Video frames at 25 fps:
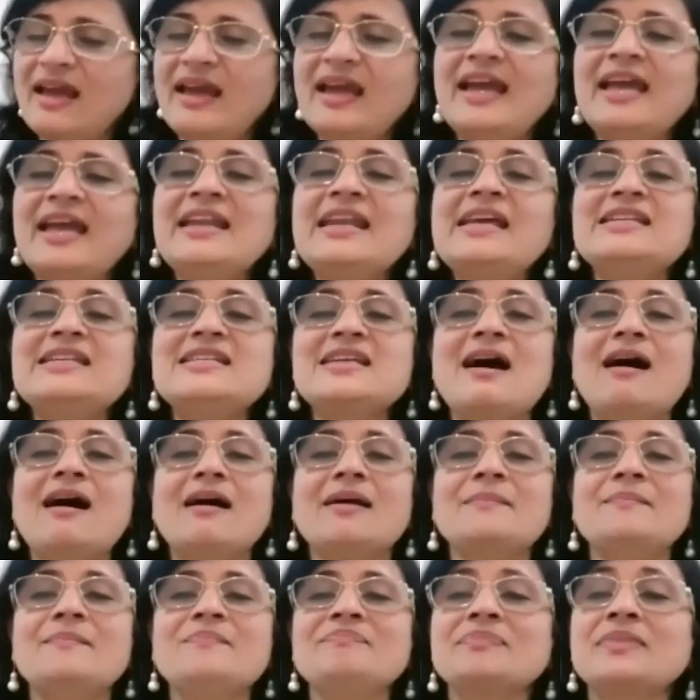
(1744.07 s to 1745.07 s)

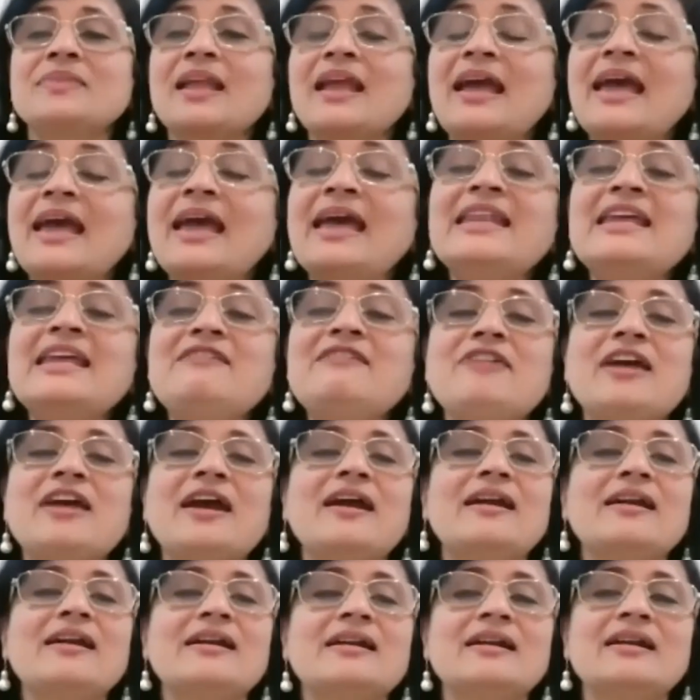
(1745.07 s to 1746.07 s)
anytime,
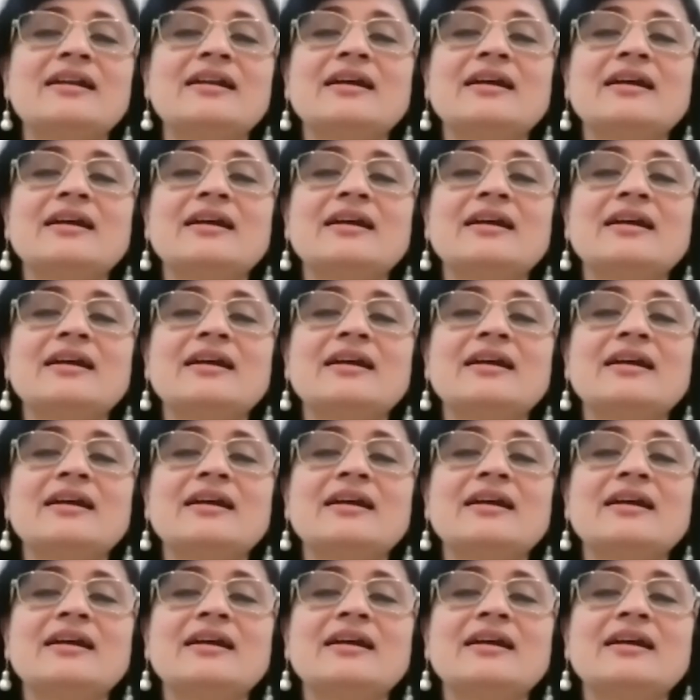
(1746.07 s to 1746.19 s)
anywhere,